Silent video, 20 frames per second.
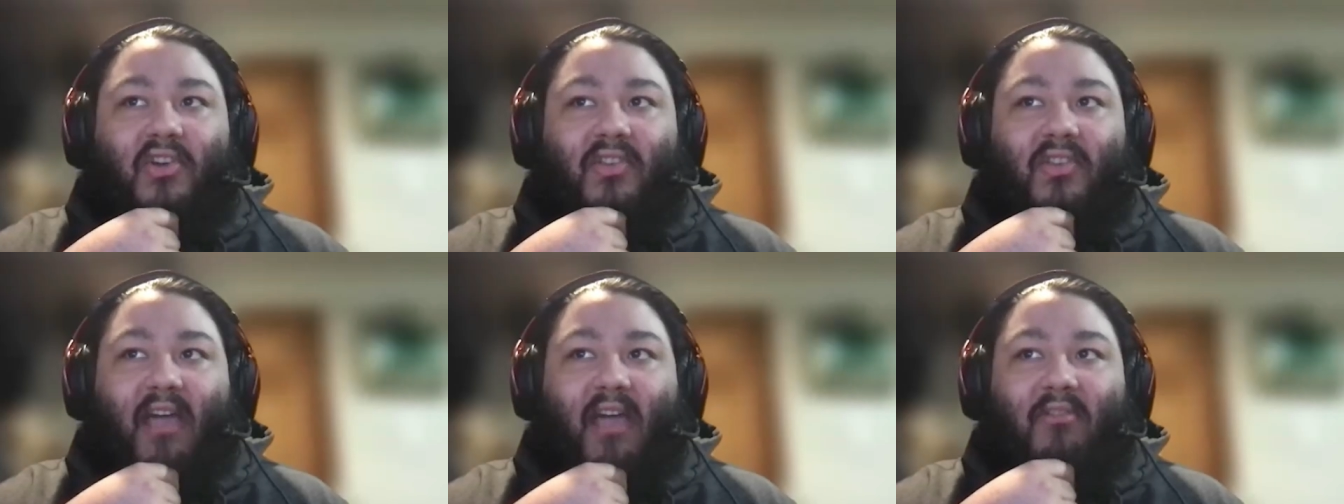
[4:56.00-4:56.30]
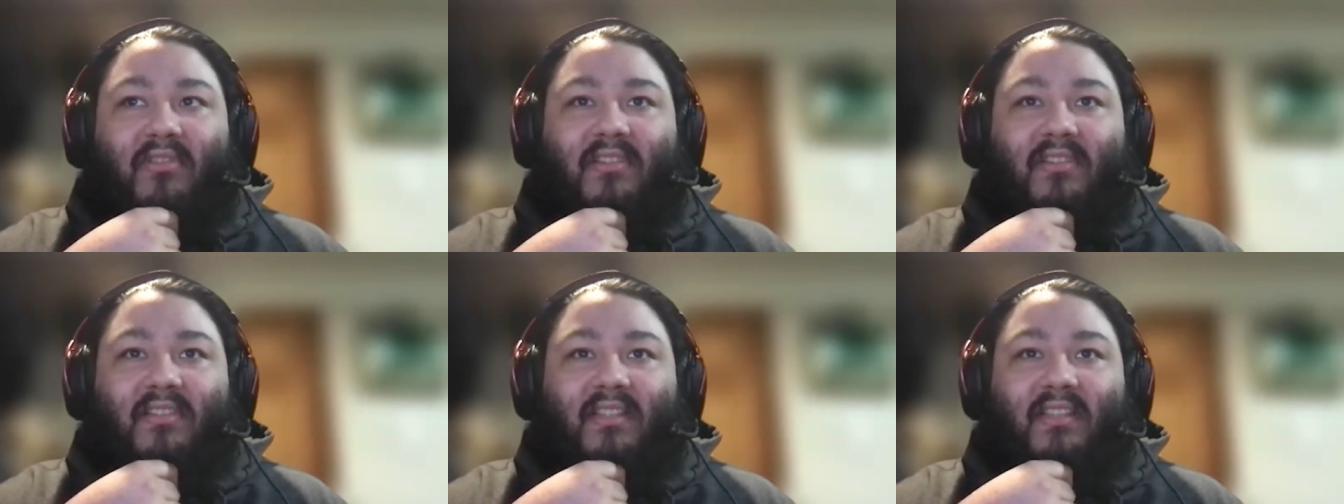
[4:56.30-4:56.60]
that
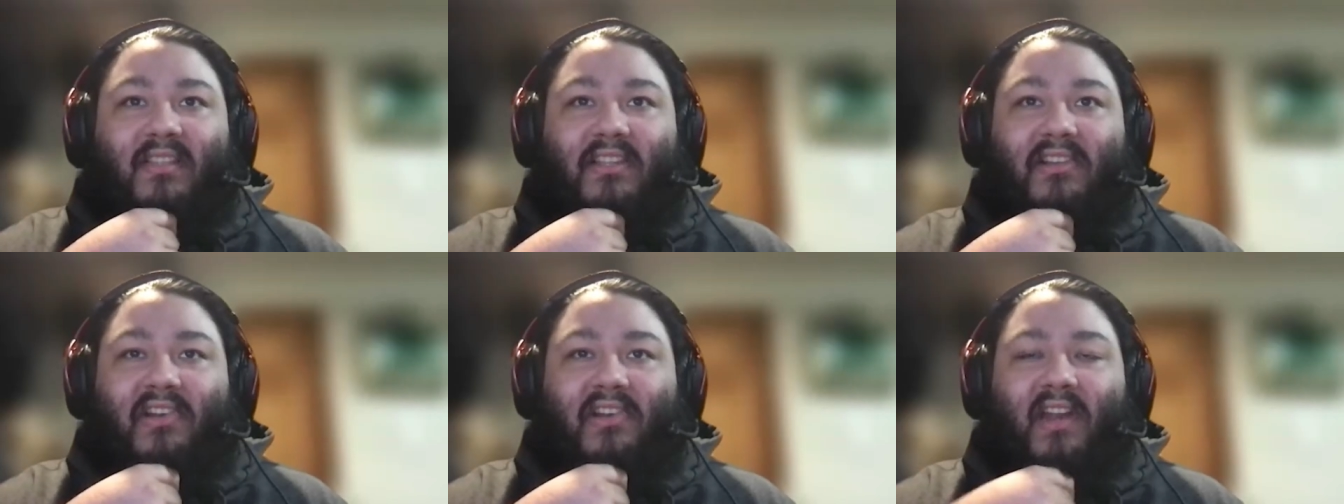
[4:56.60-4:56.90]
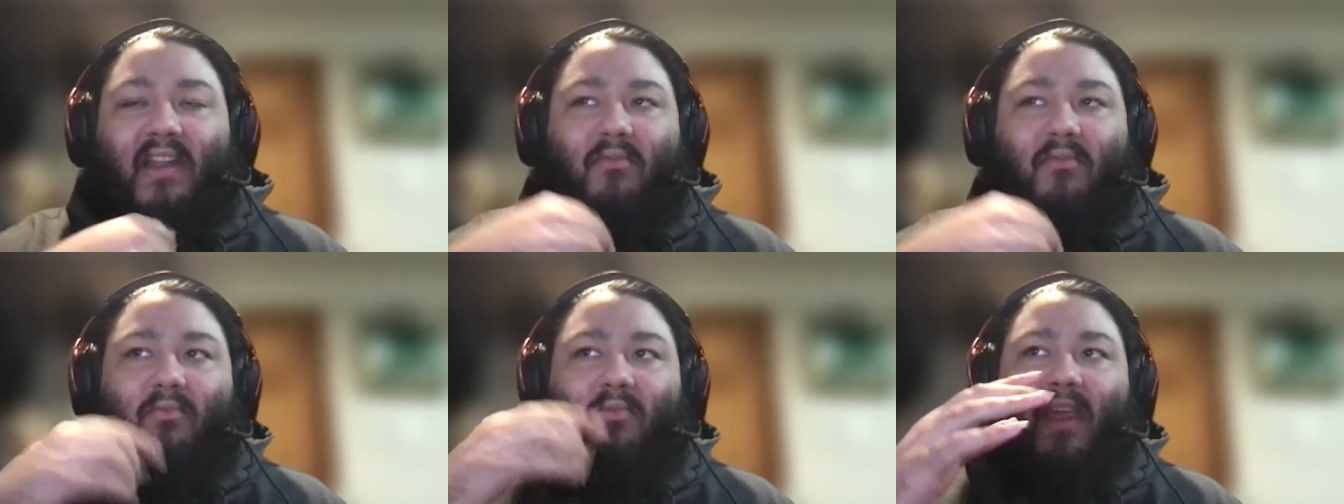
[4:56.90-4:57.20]
was
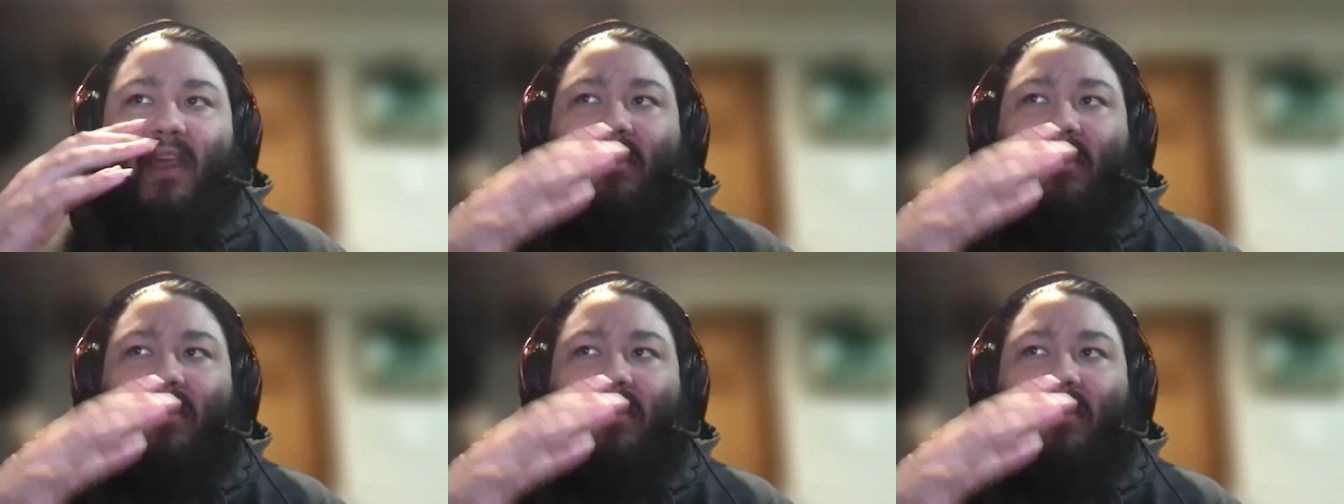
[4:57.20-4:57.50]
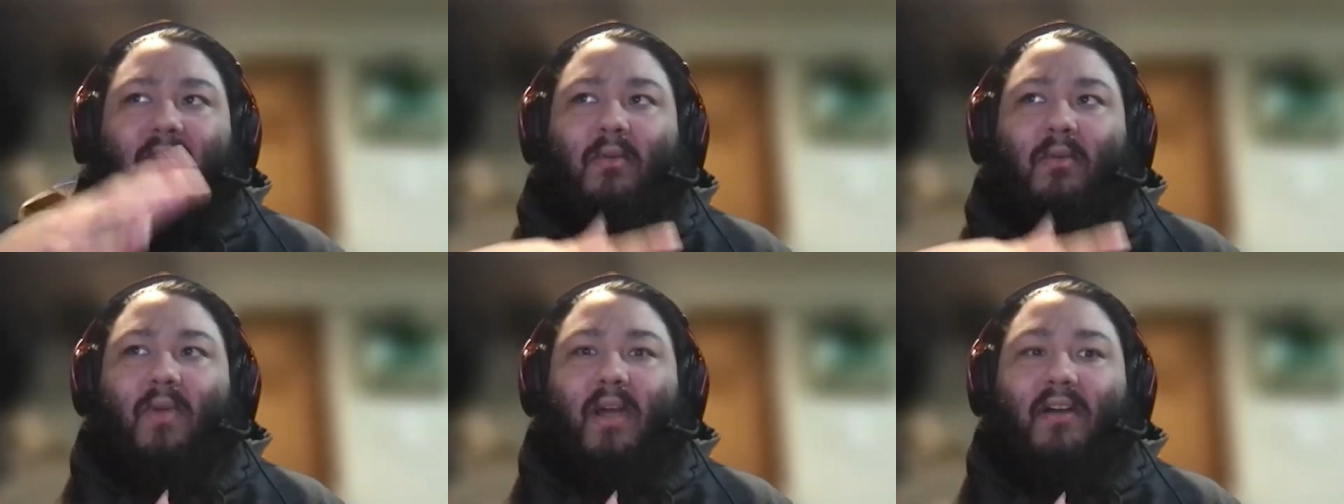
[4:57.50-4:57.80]
literally like right
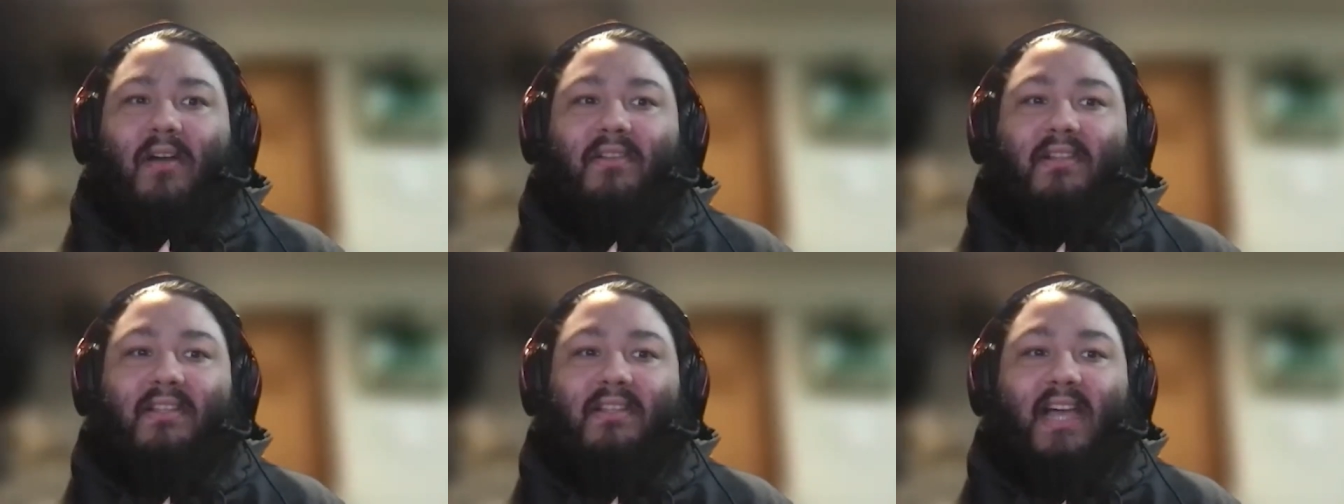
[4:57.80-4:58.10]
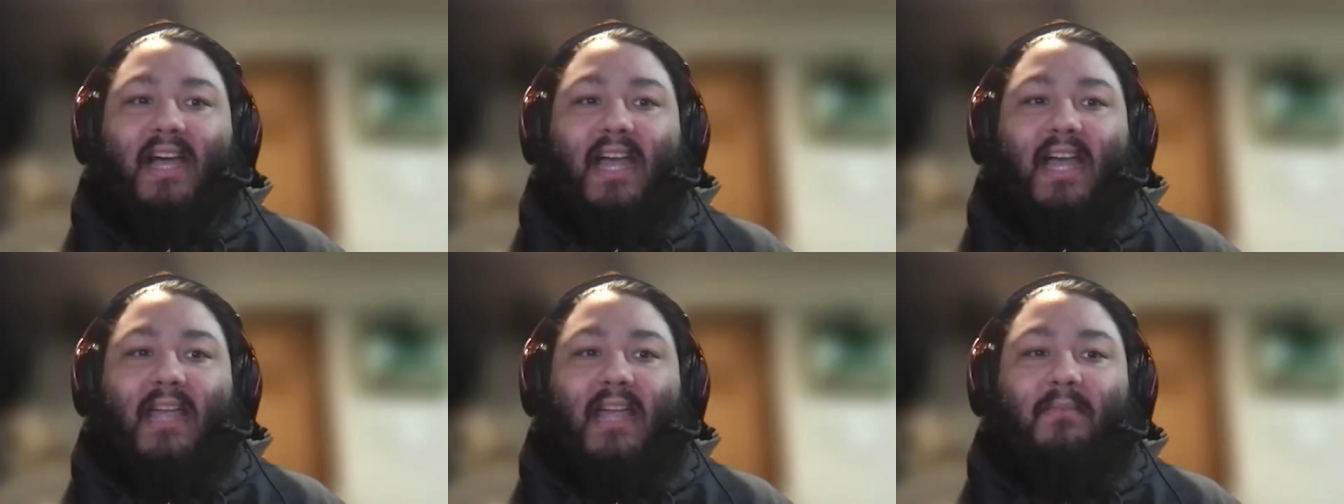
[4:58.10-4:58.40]
around the
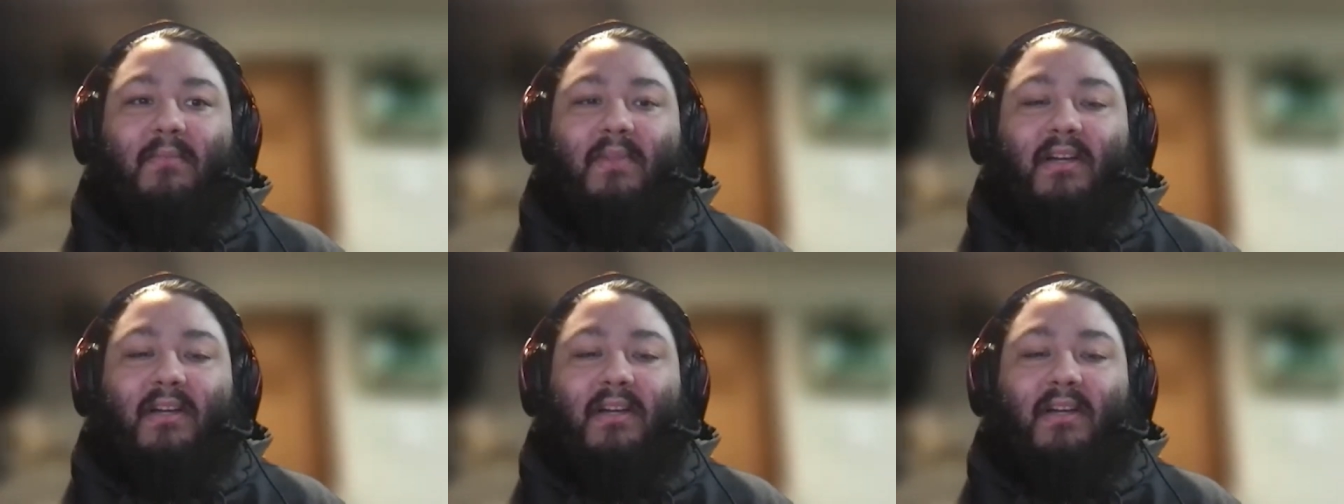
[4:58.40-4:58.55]
time